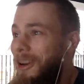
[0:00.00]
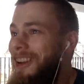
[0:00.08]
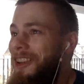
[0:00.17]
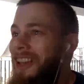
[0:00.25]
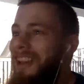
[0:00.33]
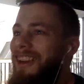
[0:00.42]

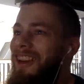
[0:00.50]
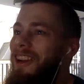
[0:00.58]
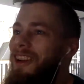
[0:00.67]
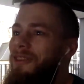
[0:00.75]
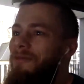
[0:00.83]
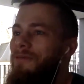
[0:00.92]
okay.
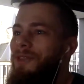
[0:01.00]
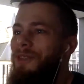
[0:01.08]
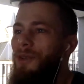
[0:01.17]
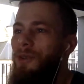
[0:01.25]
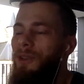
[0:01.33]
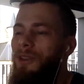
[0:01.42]

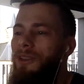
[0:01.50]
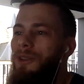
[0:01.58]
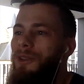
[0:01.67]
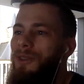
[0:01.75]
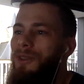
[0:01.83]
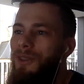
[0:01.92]
So
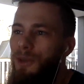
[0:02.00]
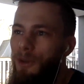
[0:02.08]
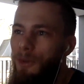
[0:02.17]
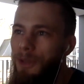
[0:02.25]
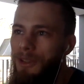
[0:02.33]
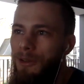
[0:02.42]
there's two
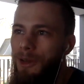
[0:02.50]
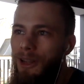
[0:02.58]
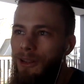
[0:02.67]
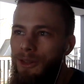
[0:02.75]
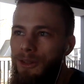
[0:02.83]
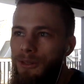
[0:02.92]
commits that are
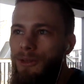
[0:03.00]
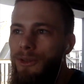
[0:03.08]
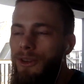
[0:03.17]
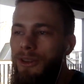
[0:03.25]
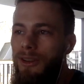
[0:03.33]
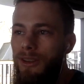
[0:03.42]
relevant
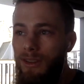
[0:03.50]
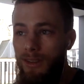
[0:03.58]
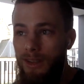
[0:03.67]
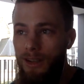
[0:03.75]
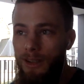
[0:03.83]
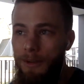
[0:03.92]
for
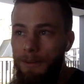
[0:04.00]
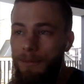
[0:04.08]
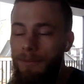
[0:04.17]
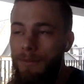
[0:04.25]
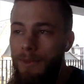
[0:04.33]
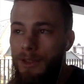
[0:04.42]

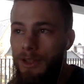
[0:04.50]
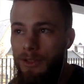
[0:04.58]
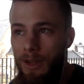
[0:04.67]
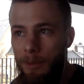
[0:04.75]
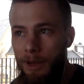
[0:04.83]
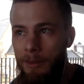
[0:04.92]
the
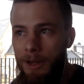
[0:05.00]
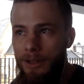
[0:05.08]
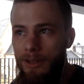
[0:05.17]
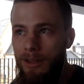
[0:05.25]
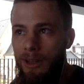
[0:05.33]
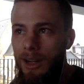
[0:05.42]
JSON API
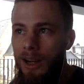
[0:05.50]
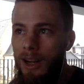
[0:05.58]
module.